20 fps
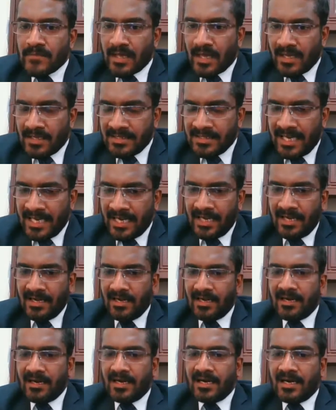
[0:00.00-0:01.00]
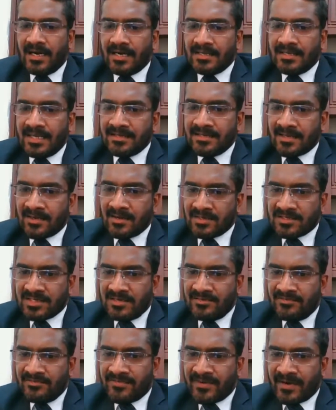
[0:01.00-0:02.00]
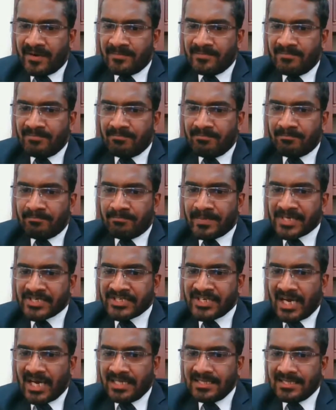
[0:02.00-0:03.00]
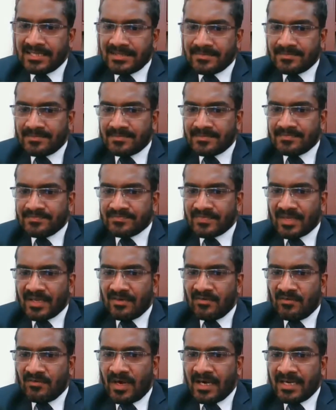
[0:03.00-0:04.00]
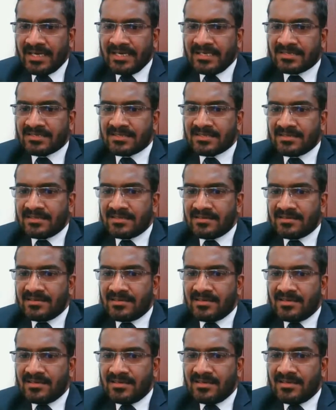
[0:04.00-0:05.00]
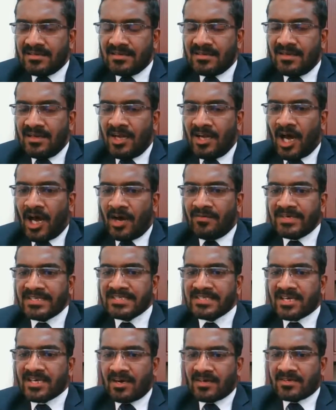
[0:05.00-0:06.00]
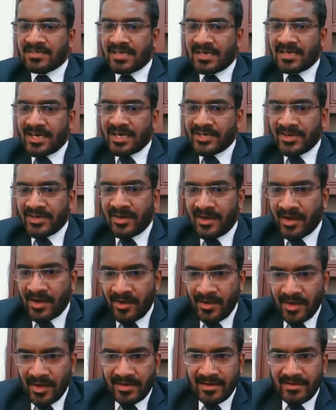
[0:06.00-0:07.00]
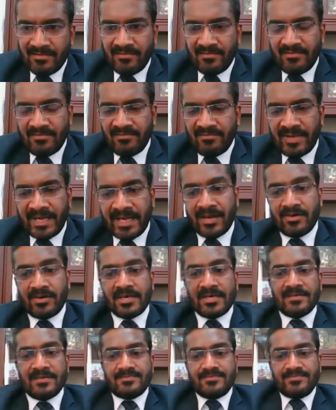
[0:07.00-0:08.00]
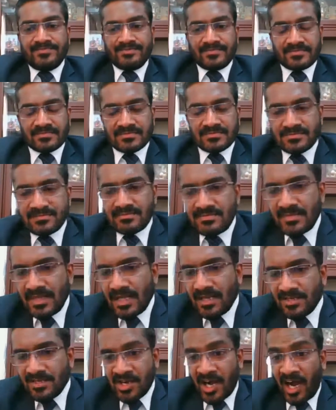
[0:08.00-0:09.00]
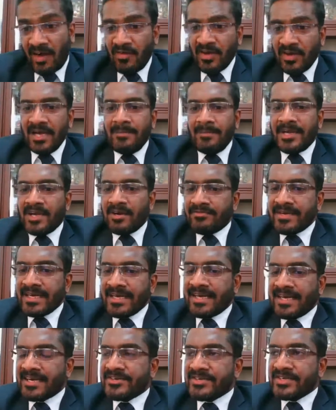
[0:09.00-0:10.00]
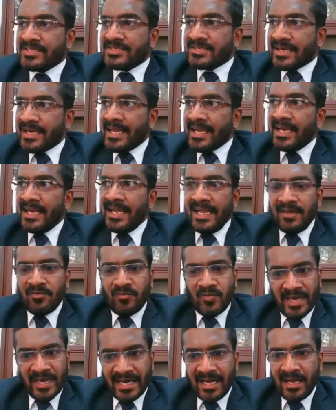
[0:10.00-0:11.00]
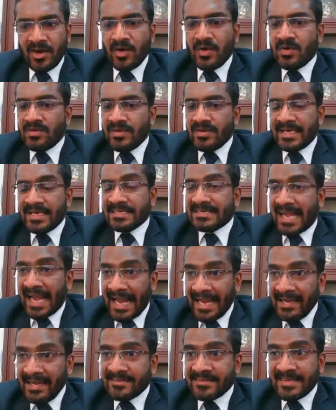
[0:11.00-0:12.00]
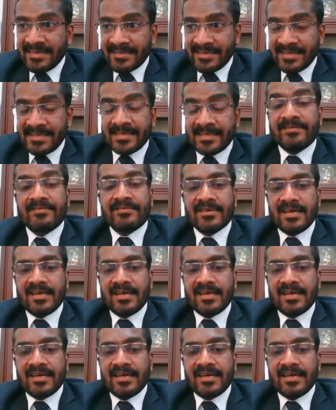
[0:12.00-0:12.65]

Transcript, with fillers: Then there is a question from Prashant. What is lowest concentration required? Very good. So our limit of detection is really very low. It is highly sensitive.